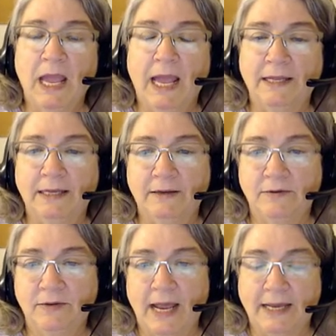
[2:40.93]
And
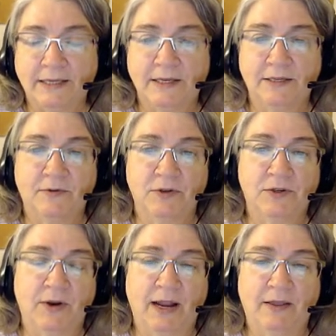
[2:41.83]
S is for
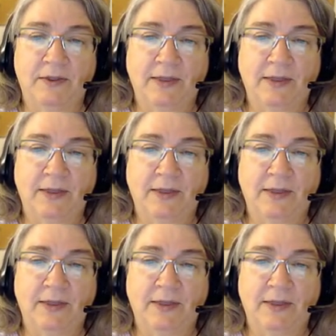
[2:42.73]
strength.